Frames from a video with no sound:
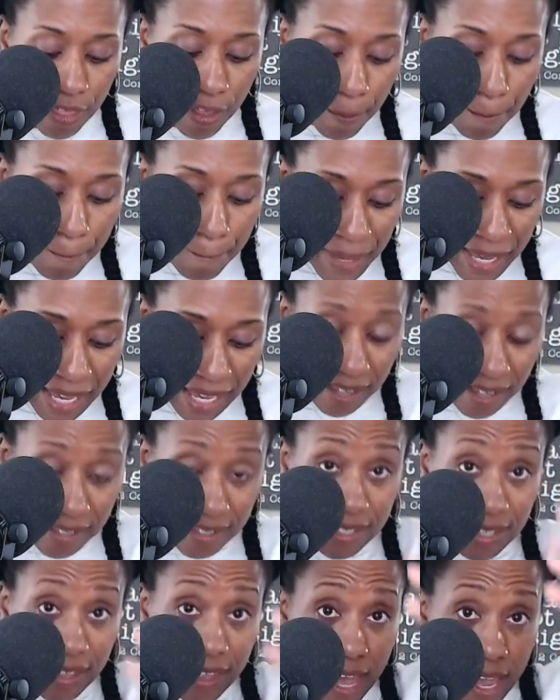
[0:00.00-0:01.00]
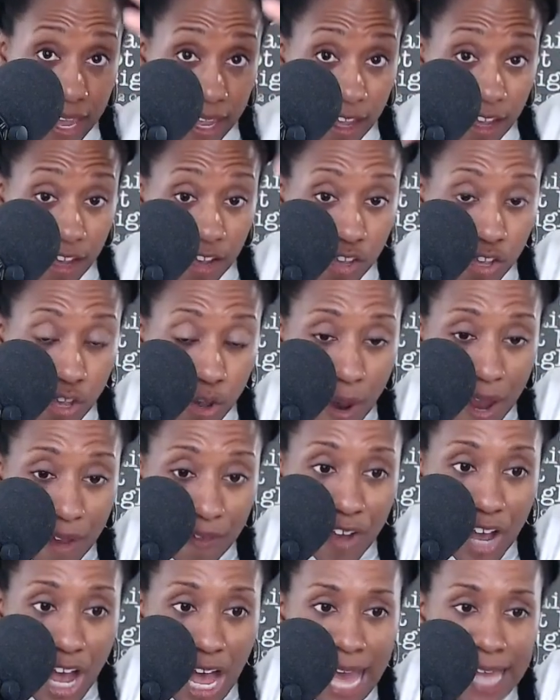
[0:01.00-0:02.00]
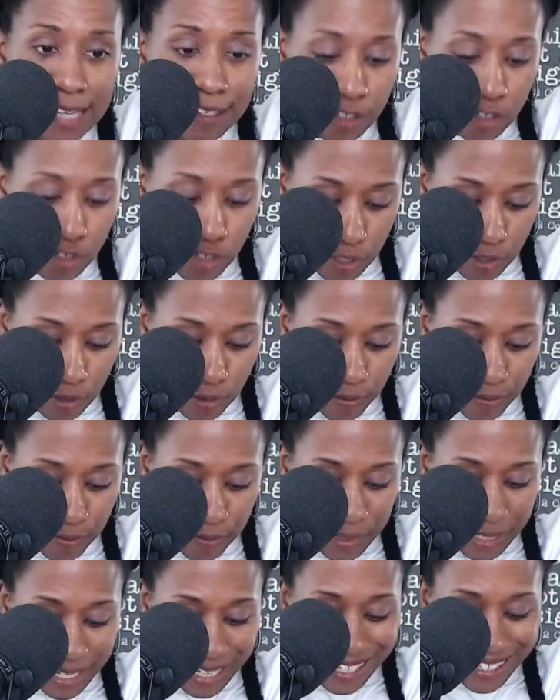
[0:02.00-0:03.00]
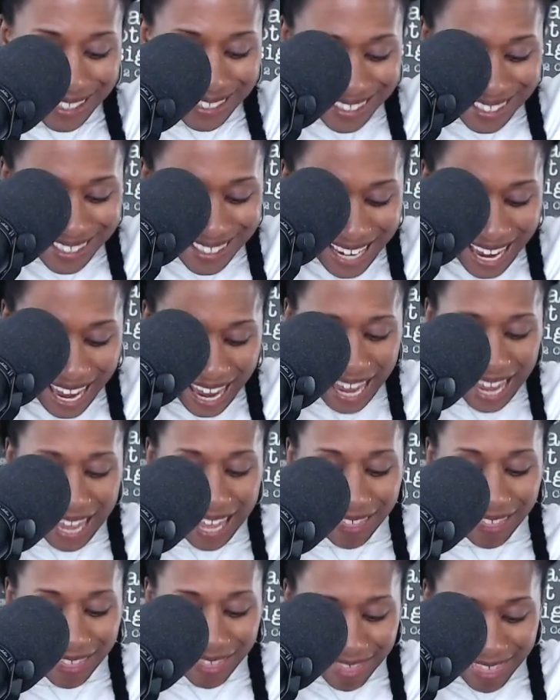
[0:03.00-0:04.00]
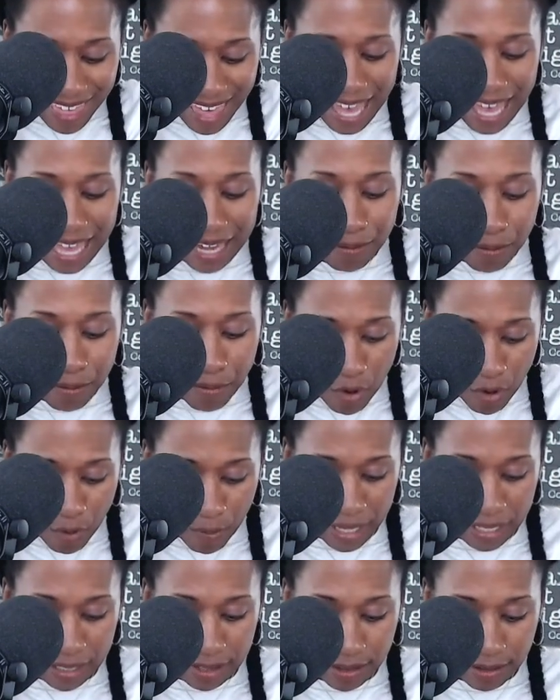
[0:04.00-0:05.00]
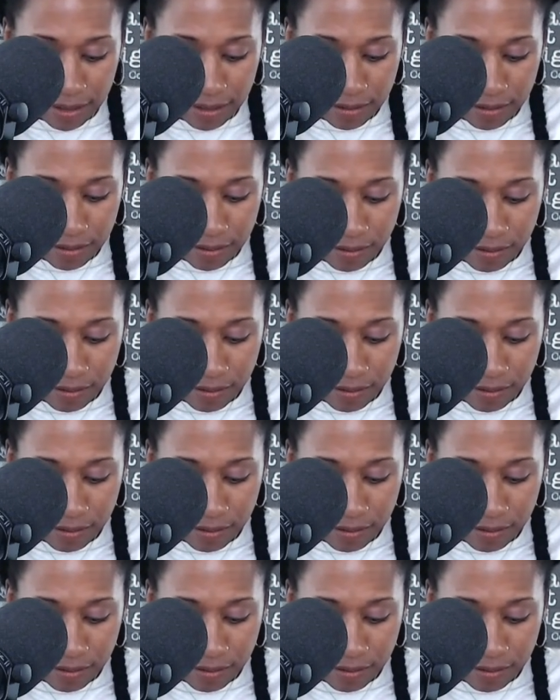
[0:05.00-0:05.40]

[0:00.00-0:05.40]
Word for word: The biggest thing you have got to do is take that moment,